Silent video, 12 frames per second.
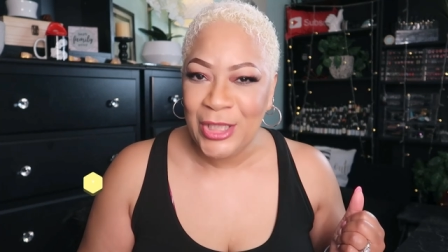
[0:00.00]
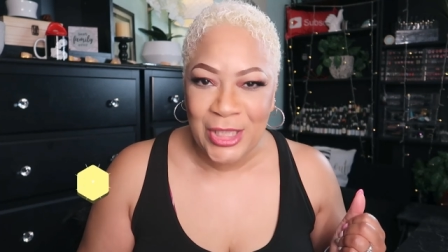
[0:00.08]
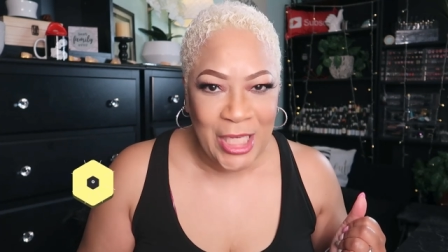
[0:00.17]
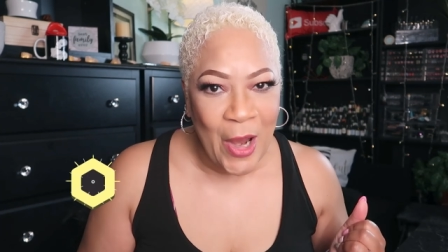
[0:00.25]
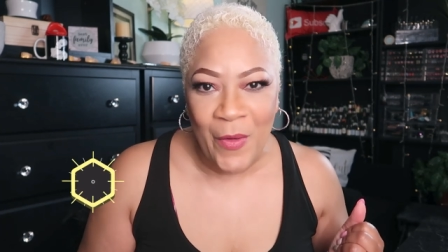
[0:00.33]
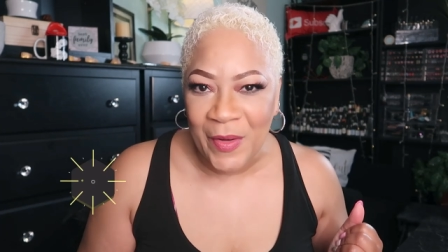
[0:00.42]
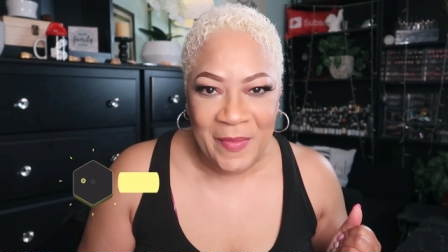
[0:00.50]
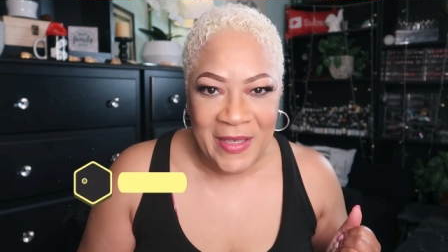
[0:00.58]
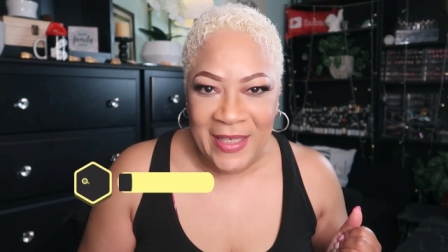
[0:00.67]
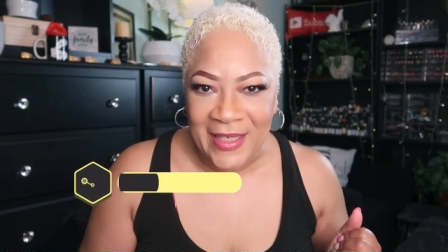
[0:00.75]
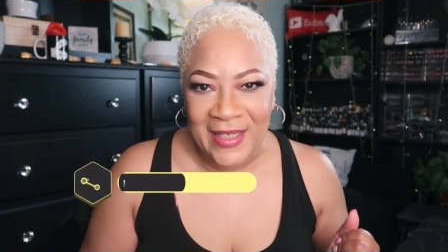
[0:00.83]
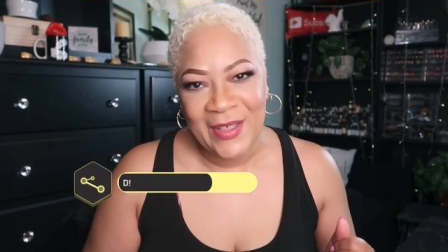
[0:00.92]
sharing
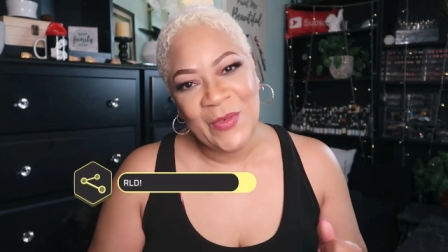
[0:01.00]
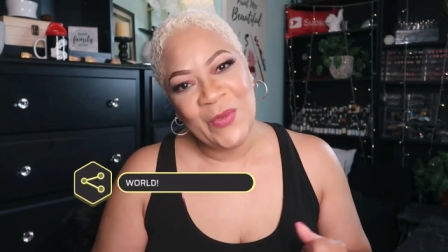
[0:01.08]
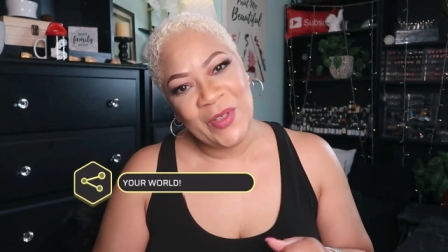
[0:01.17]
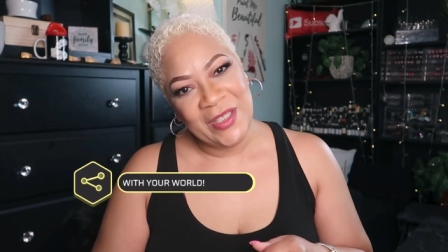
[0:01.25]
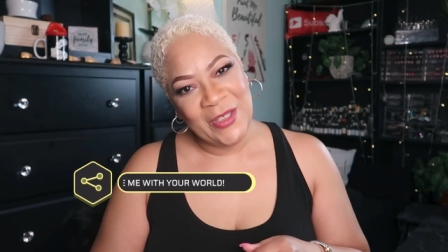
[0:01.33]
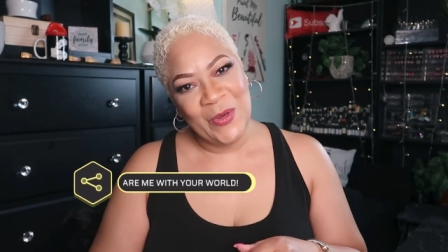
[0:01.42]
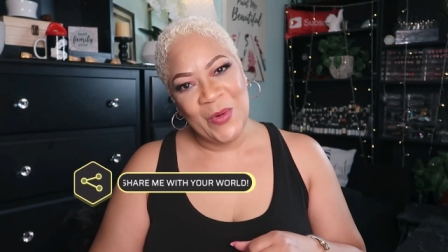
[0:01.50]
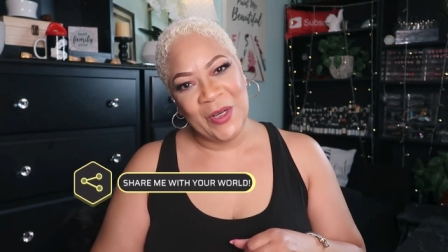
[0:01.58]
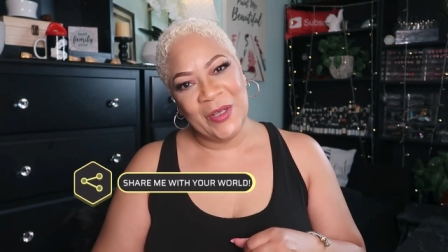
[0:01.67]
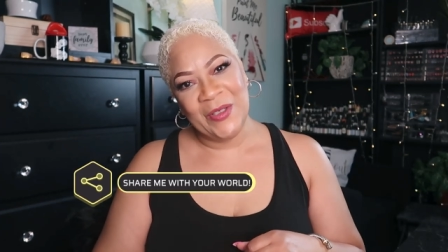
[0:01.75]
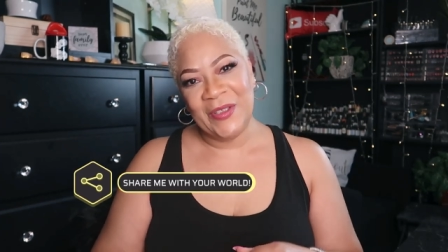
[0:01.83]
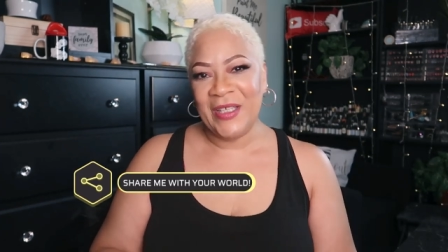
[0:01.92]
me with your
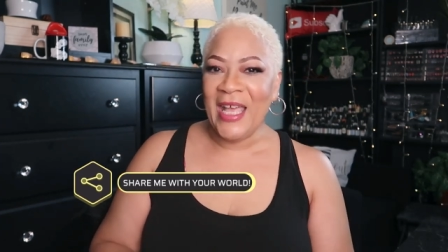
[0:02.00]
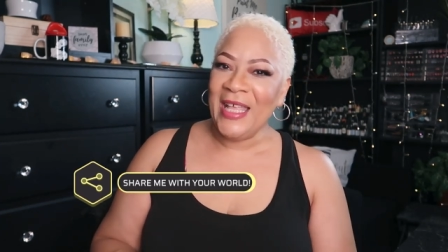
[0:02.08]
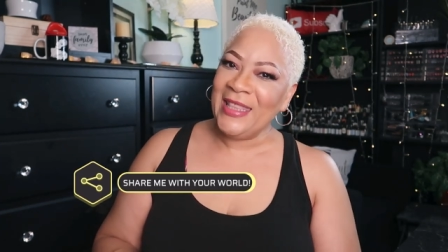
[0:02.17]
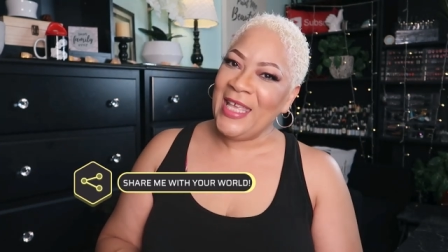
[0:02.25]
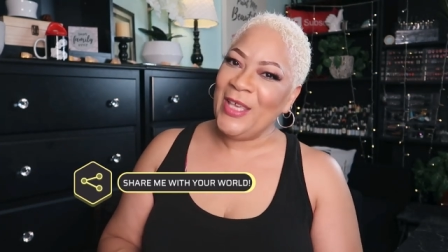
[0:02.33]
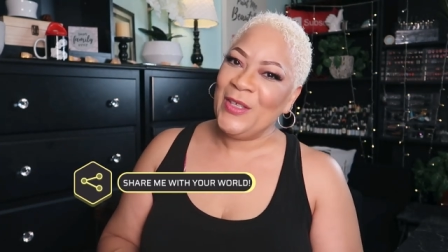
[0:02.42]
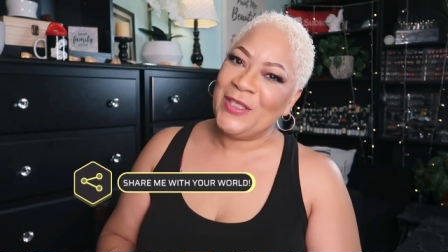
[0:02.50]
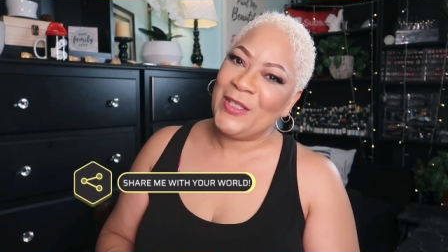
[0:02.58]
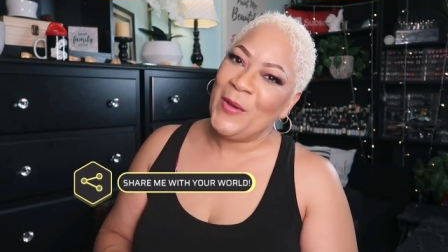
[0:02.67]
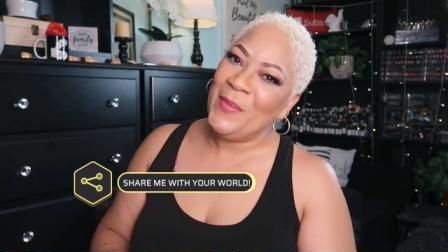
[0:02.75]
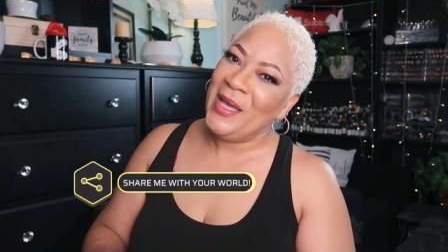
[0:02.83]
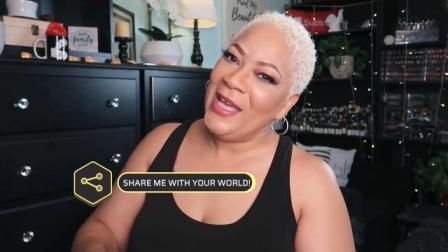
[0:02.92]
world. Thank you
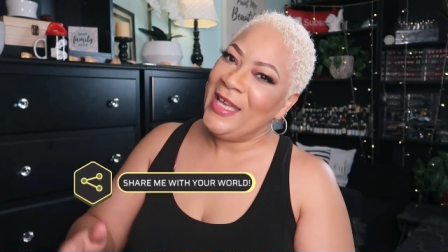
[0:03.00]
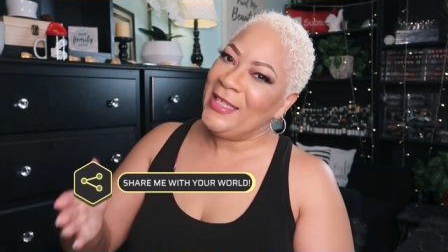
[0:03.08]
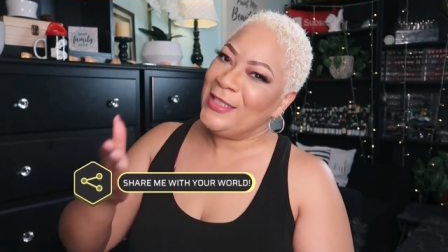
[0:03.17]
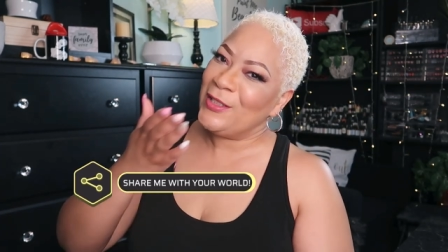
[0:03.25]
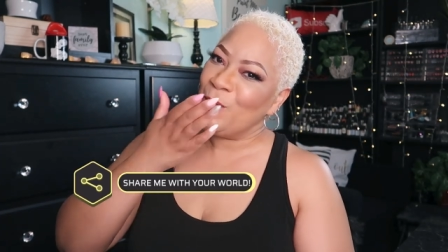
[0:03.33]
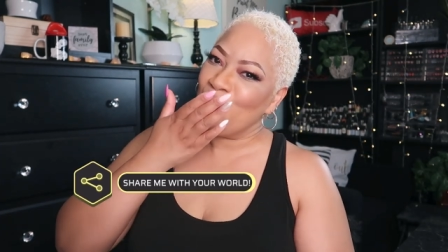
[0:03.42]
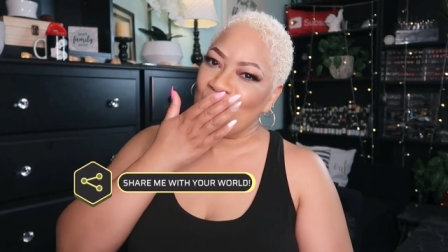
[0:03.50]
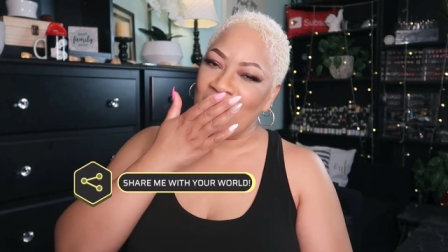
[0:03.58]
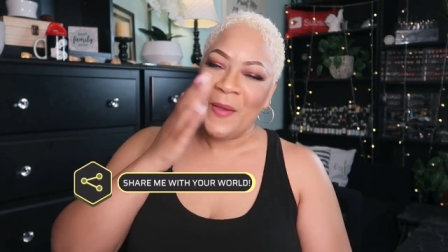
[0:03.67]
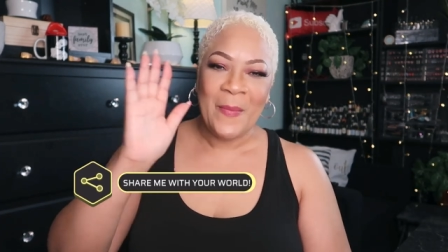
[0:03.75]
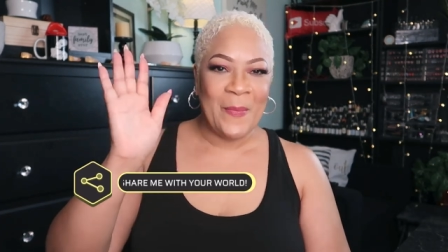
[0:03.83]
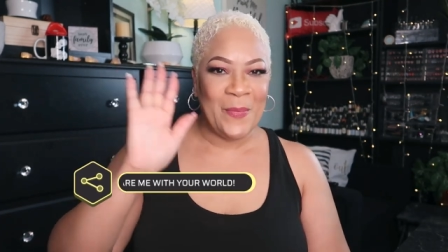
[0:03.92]
so much.
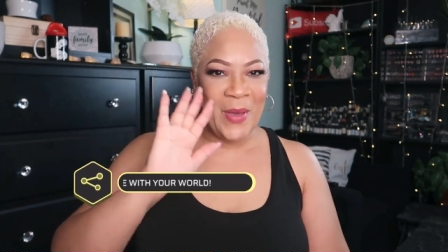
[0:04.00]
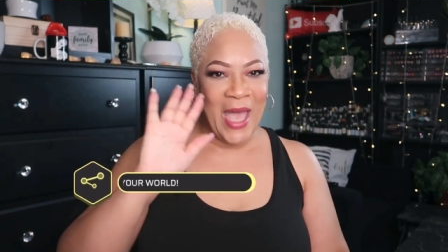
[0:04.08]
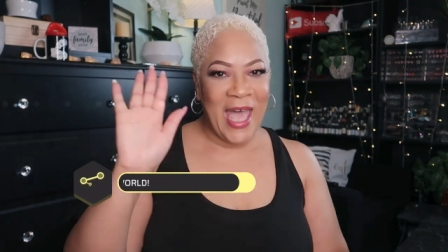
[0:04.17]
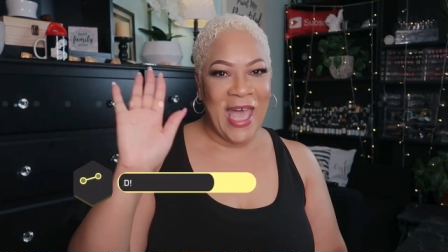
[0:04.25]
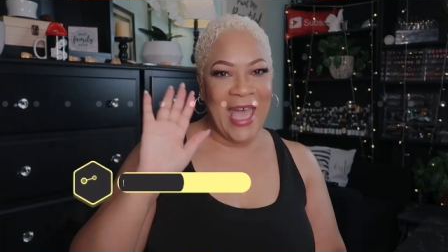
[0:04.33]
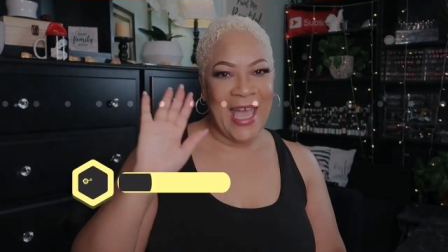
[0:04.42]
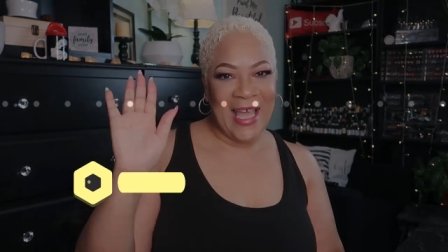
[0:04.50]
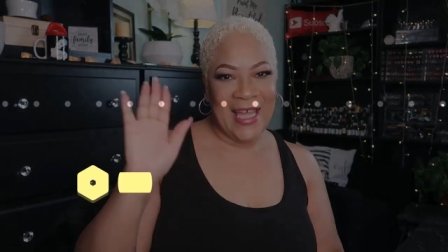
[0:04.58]
Bye.